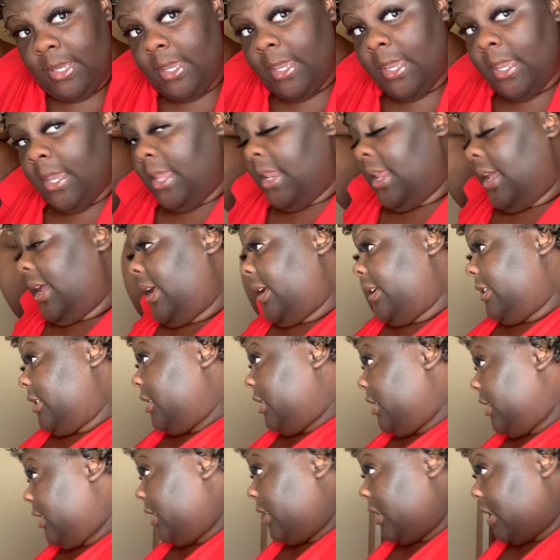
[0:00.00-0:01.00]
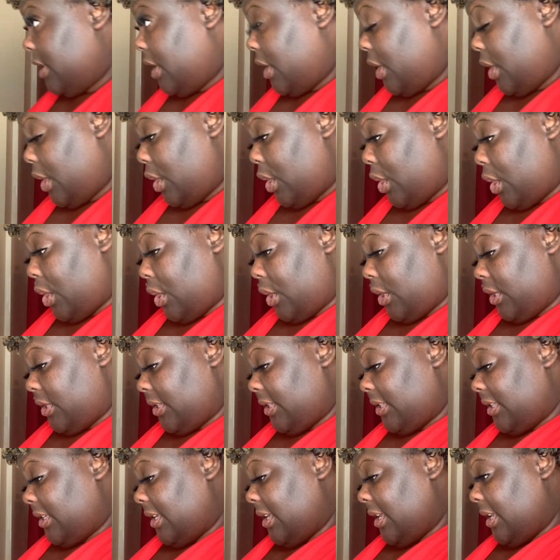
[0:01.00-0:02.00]
and I just
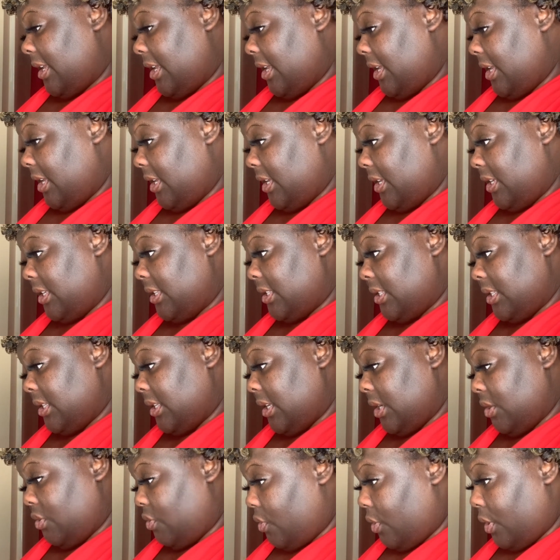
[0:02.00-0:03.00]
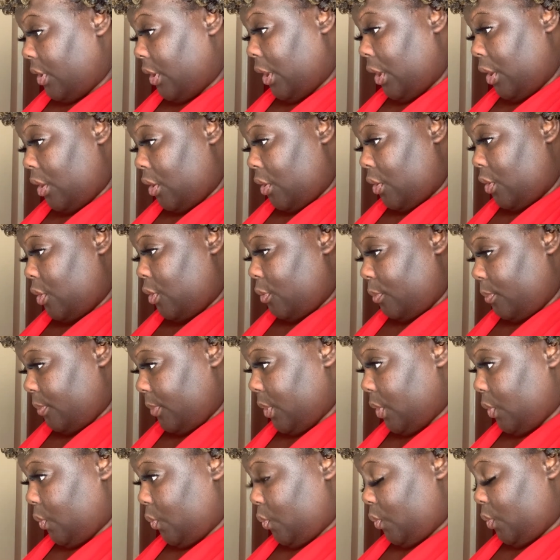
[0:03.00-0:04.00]
tease or comb
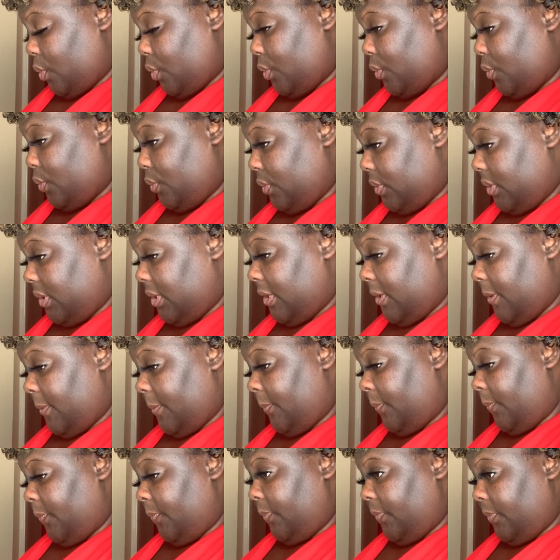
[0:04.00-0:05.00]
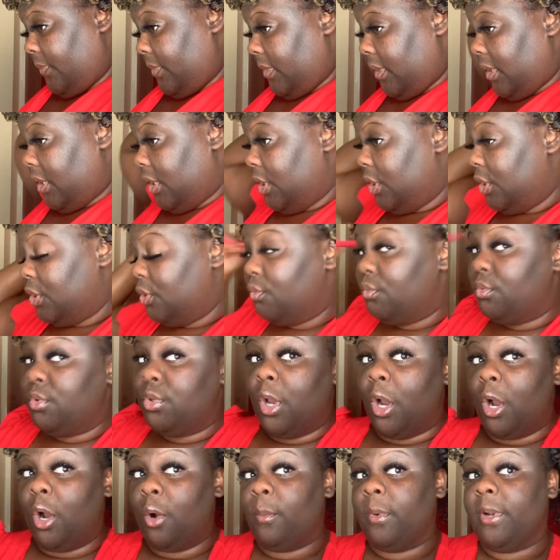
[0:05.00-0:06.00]
the roots. You
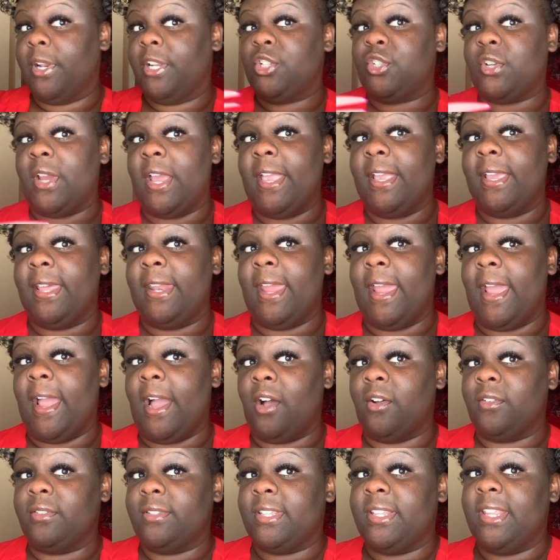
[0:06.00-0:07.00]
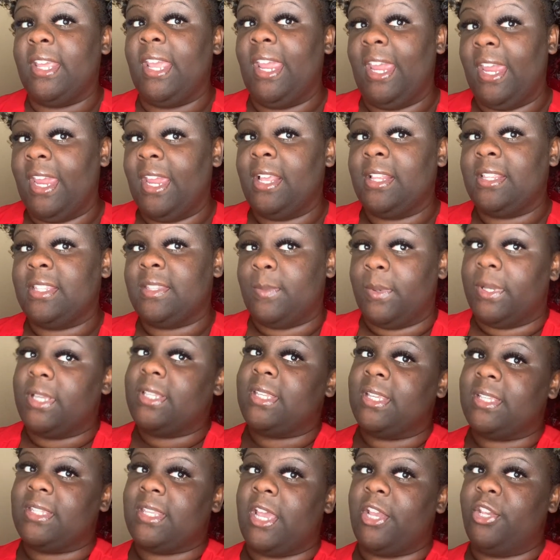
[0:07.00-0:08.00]
don't want to drag it out to the ends because
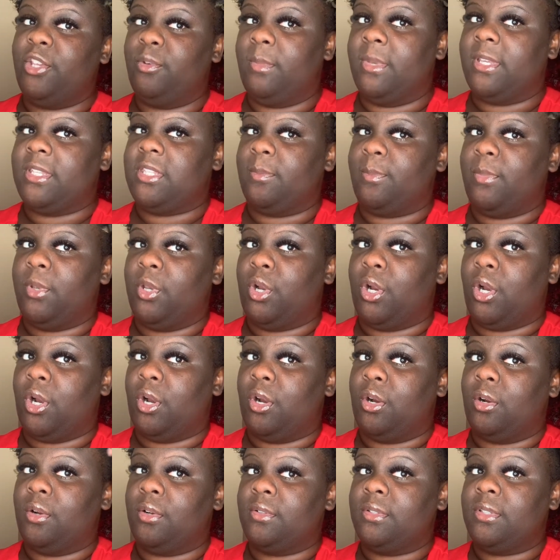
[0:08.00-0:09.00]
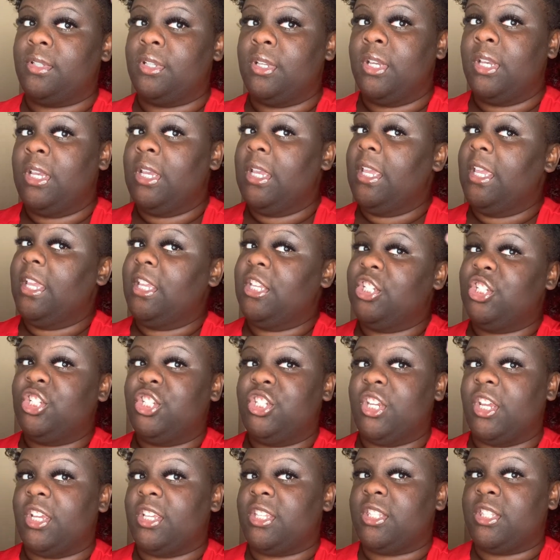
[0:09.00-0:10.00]
that's how you mess up your curls. It's
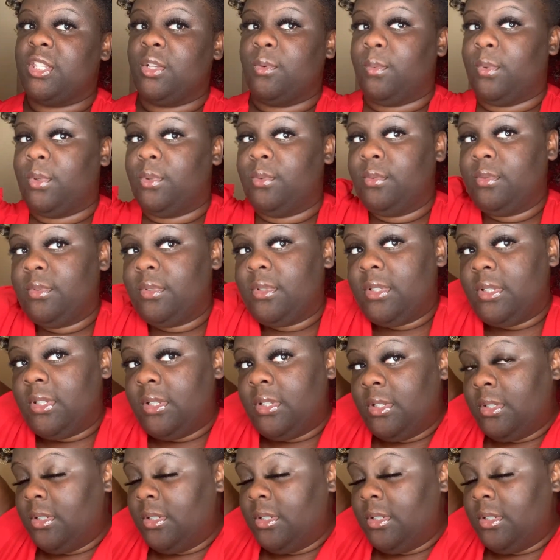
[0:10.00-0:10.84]
just the roots.